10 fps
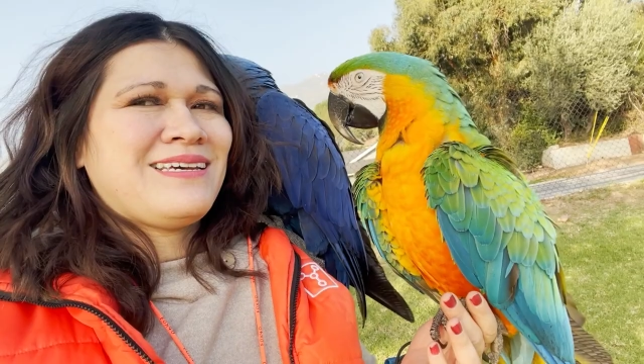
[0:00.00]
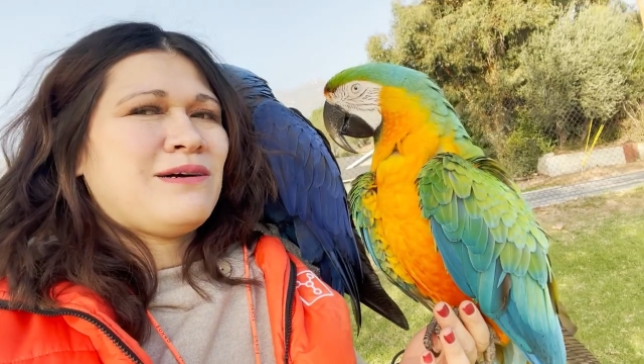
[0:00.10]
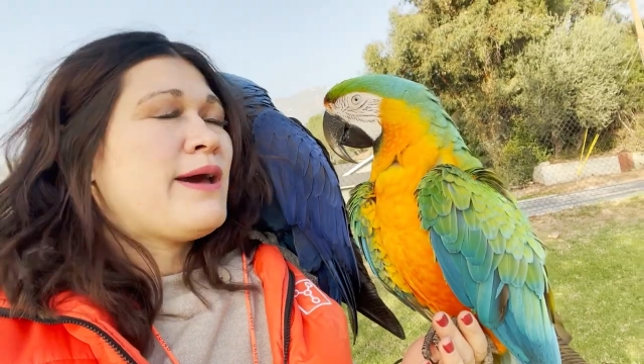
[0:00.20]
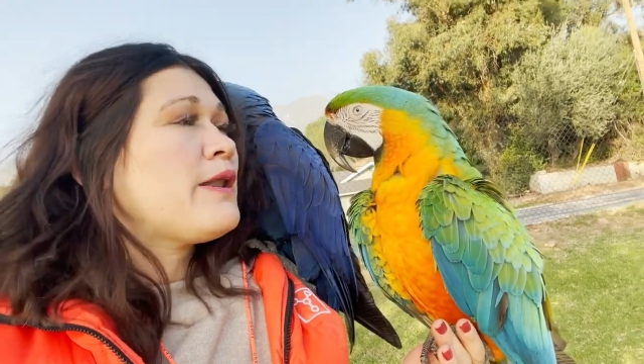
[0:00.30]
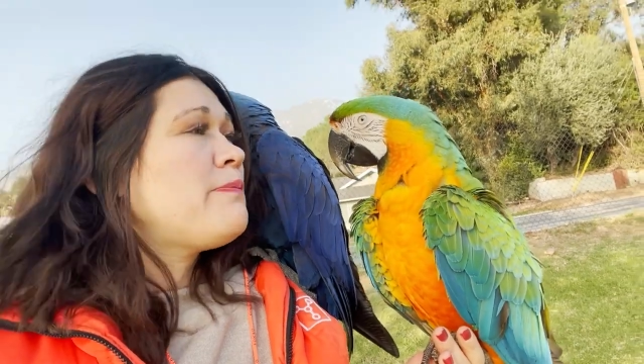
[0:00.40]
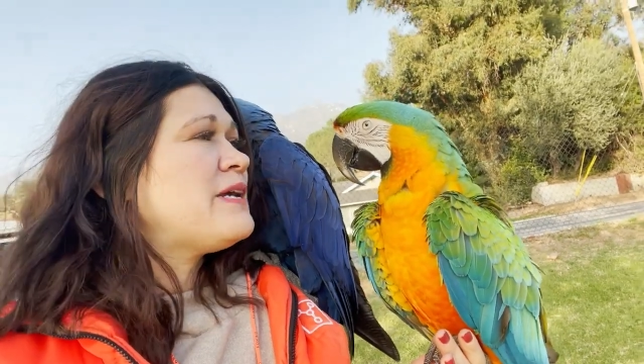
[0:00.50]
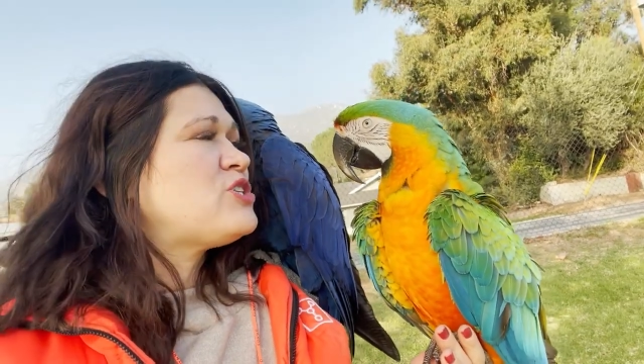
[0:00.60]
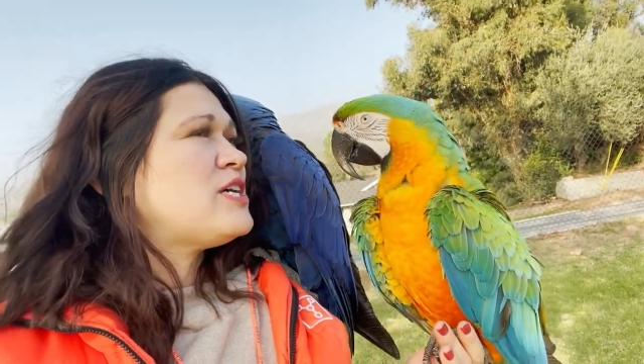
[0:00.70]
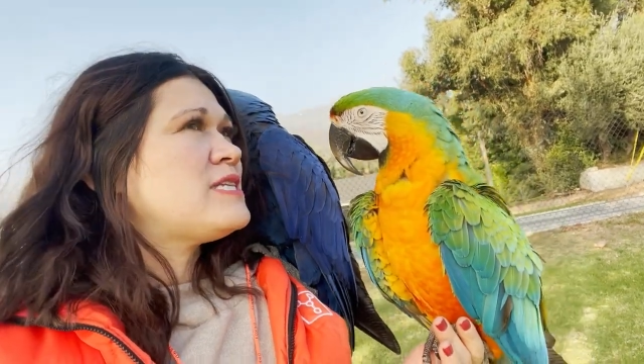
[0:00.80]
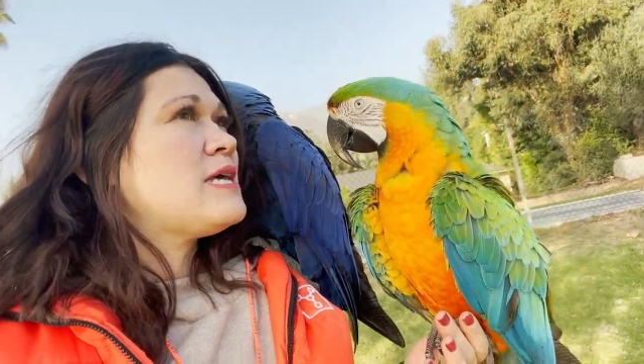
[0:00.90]
Where are the
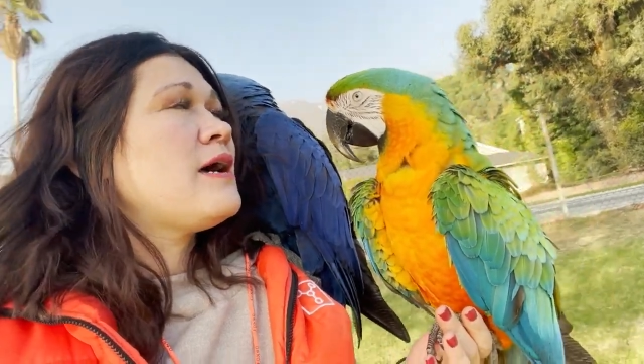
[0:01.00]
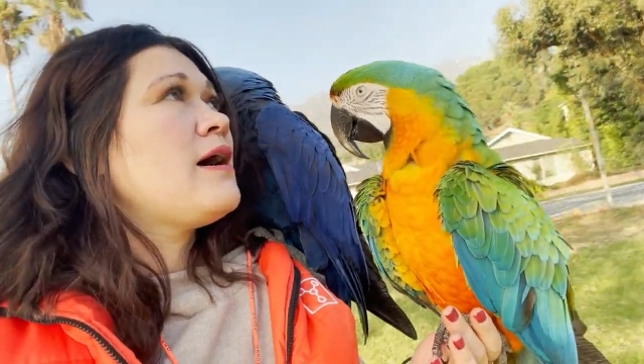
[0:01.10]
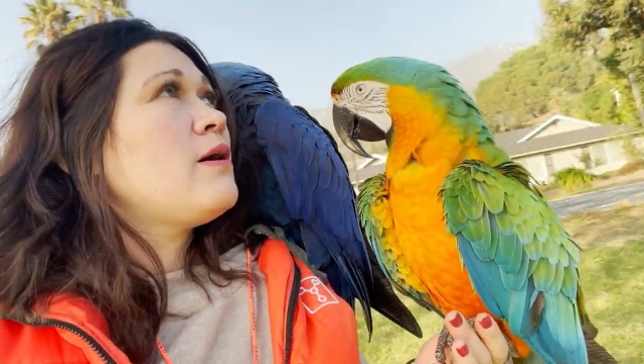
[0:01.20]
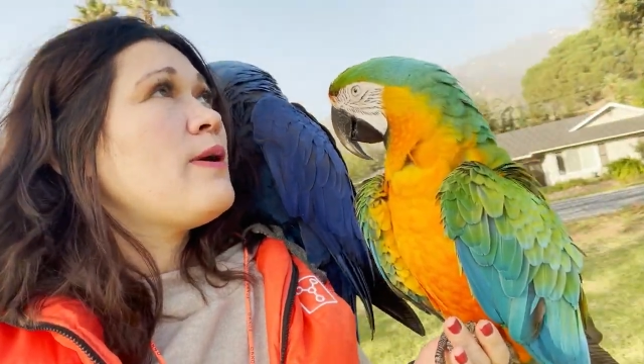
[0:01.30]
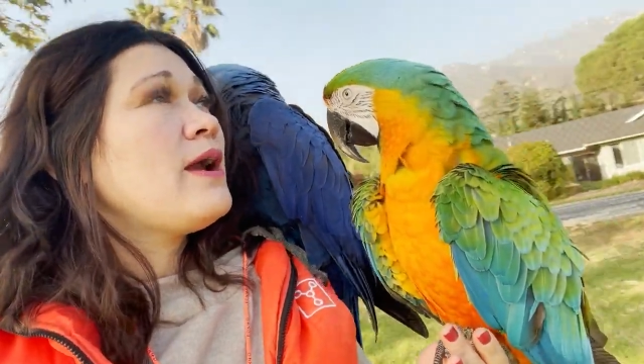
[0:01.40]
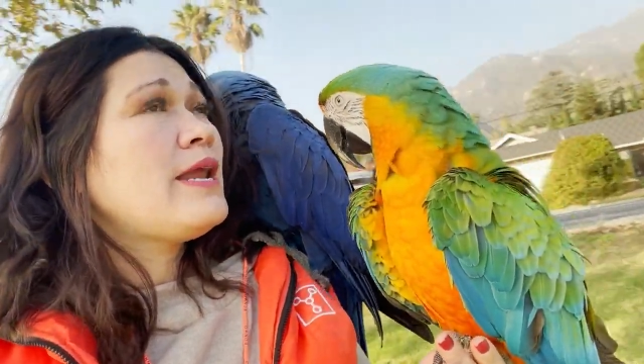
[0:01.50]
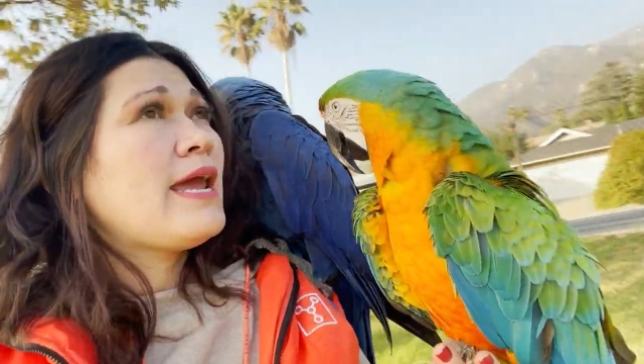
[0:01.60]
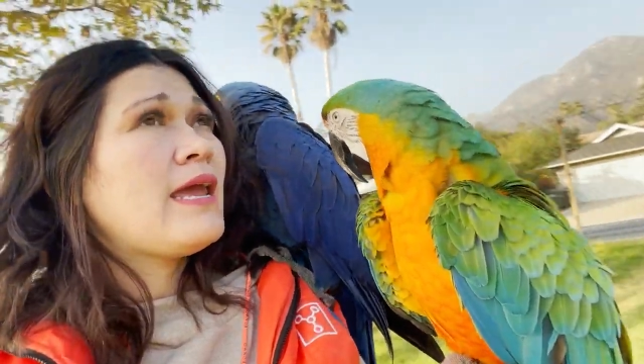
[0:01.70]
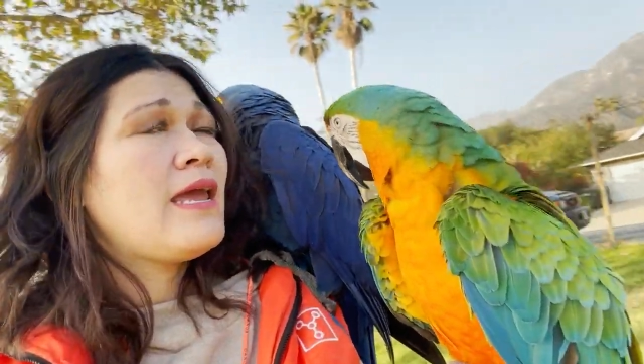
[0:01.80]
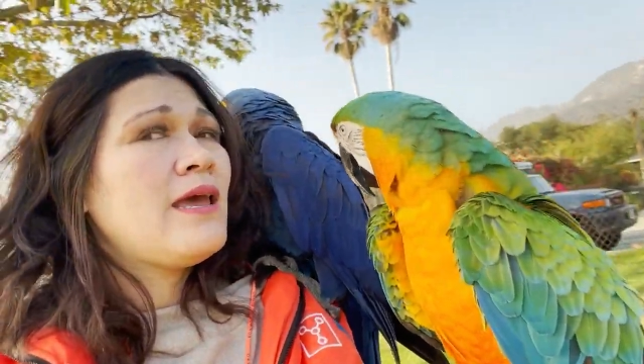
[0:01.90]
pigeons? Where are they?
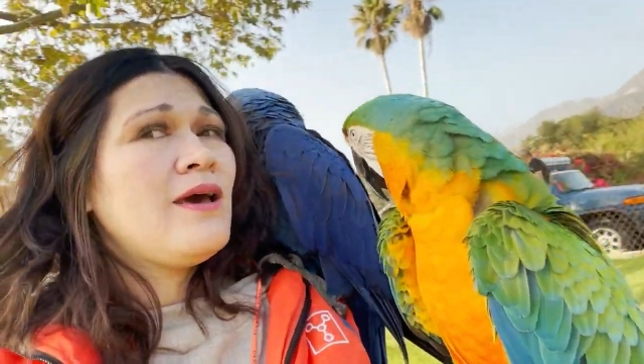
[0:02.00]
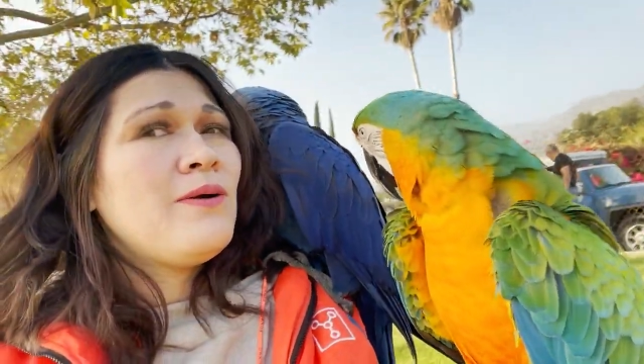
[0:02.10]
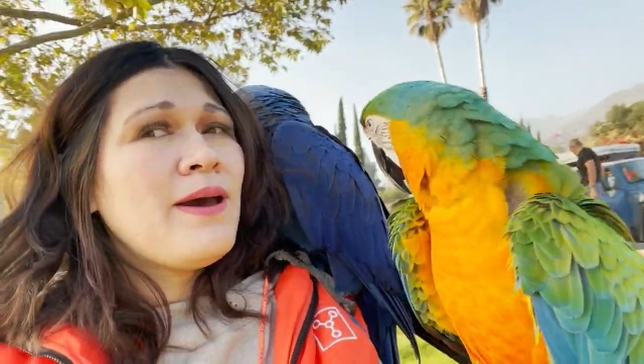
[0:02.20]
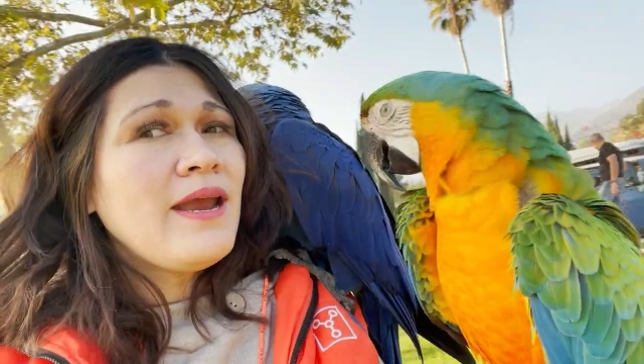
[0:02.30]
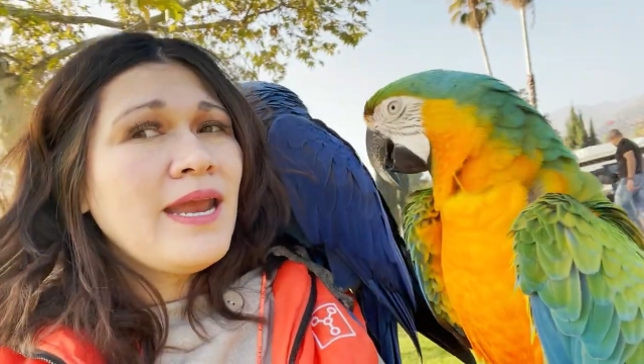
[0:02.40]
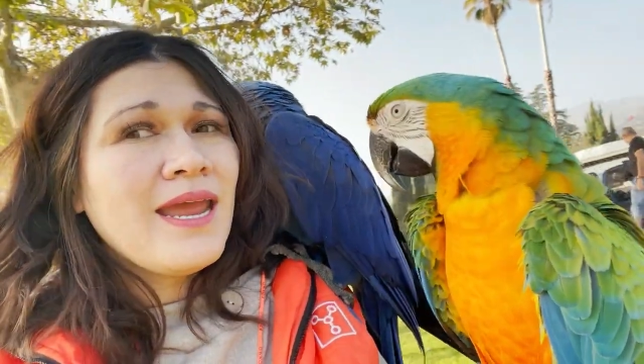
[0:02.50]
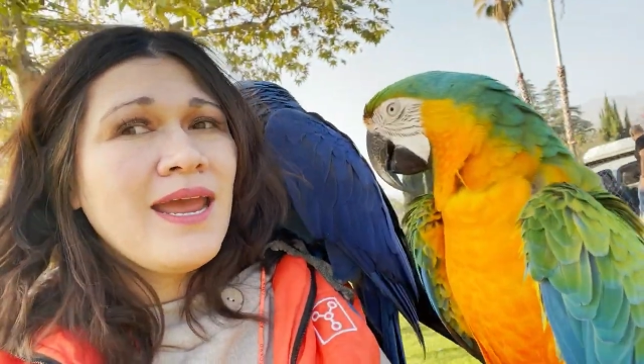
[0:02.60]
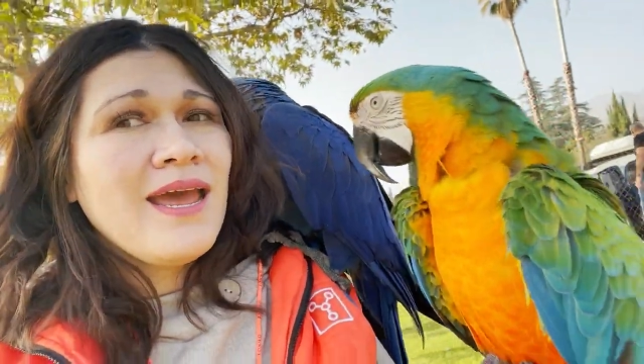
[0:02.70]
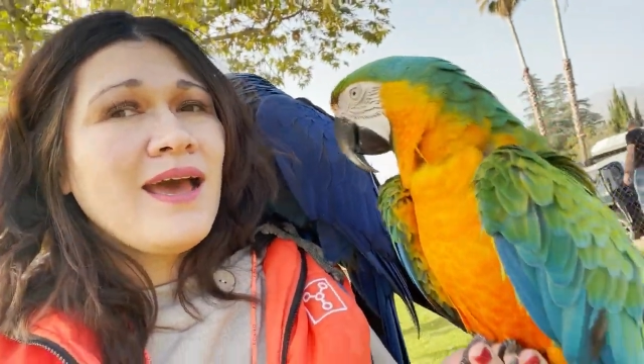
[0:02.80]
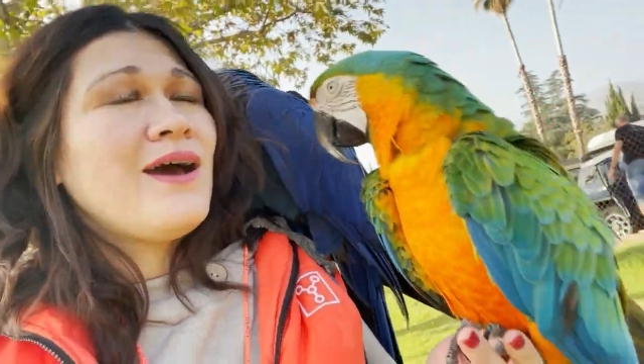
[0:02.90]
Ah! Where are they?
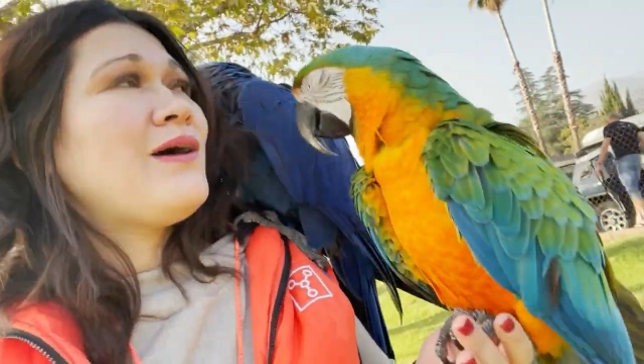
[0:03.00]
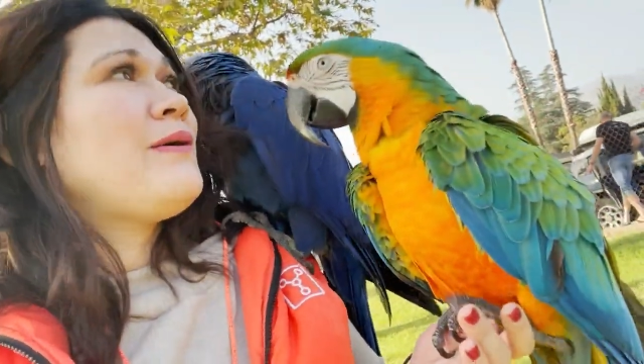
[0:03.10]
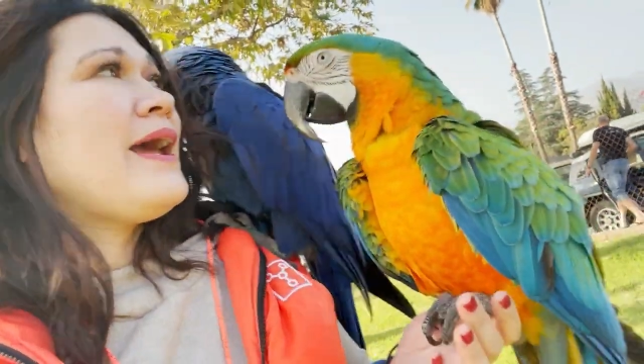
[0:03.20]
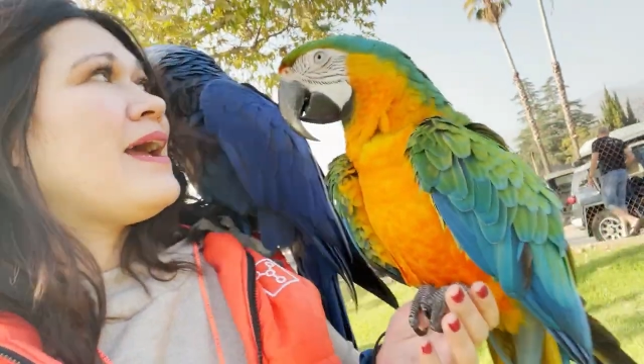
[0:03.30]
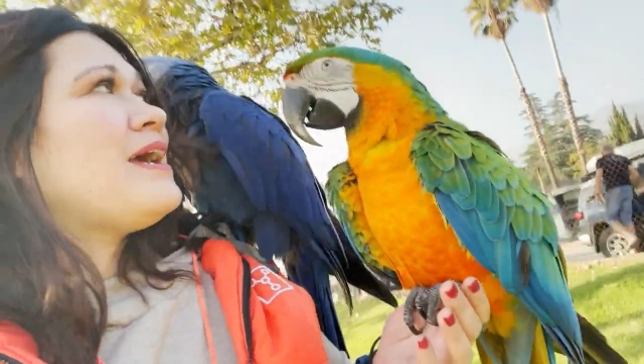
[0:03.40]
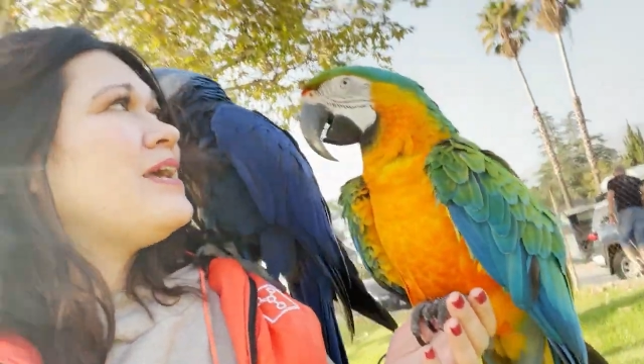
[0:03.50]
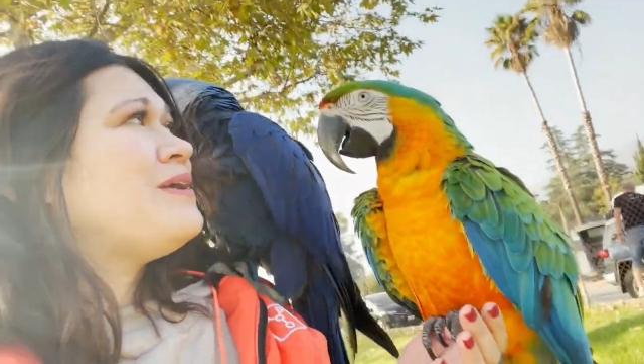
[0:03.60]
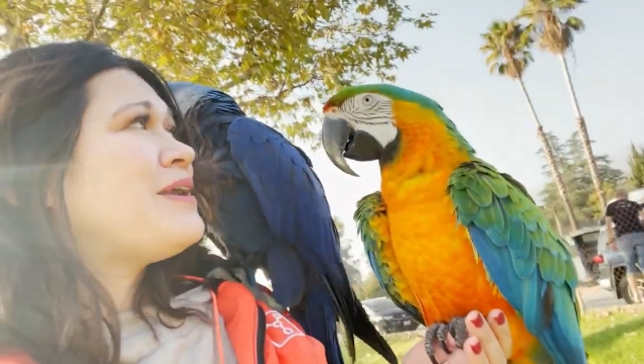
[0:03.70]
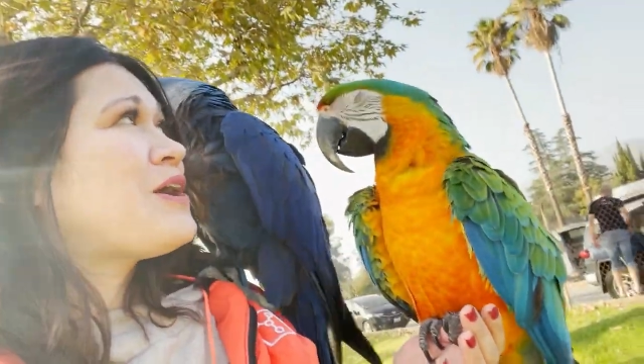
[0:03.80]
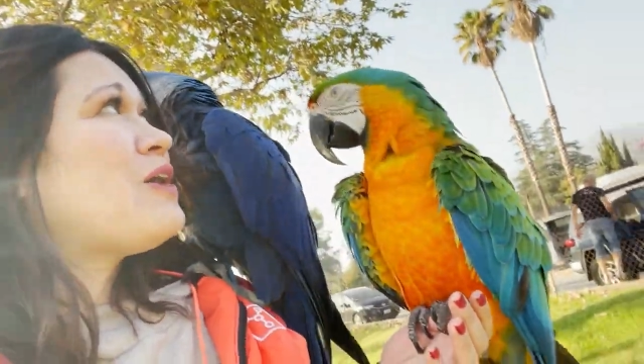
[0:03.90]
Where? You
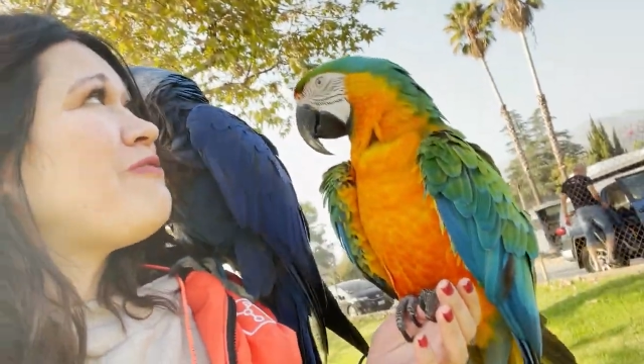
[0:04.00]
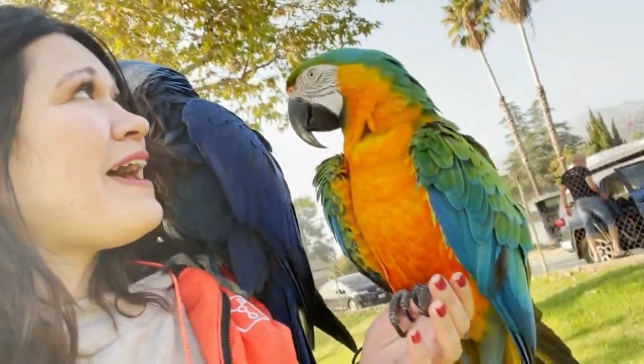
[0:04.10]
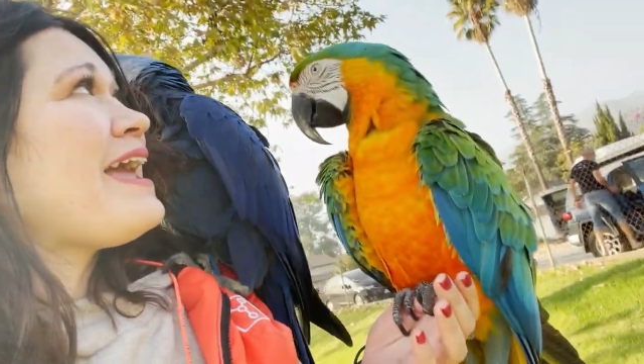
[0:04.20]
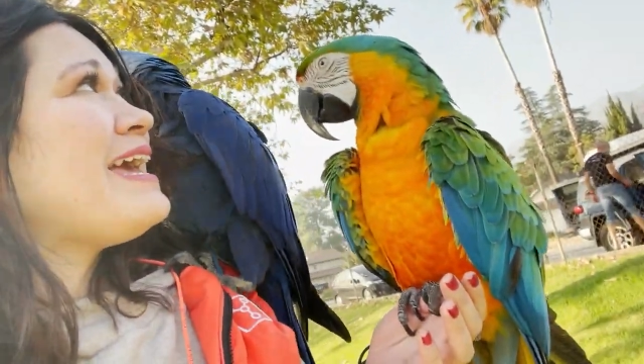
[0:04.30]
want to go fly?